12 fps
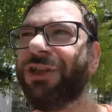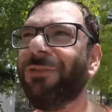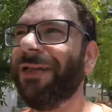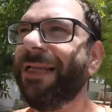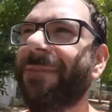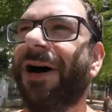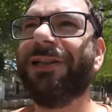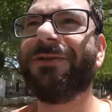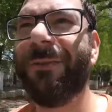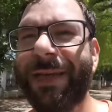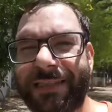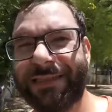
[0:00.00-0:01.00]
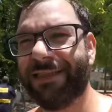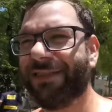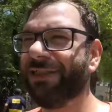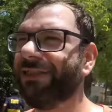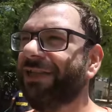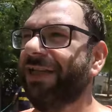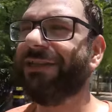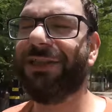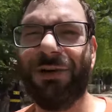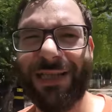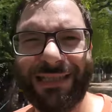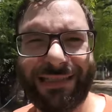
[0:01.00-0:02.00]
humanly possible because it's just uh,
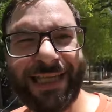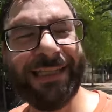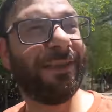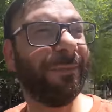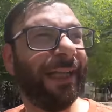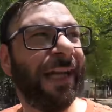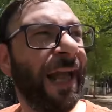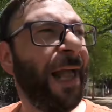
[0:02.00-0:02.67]
still insane to me.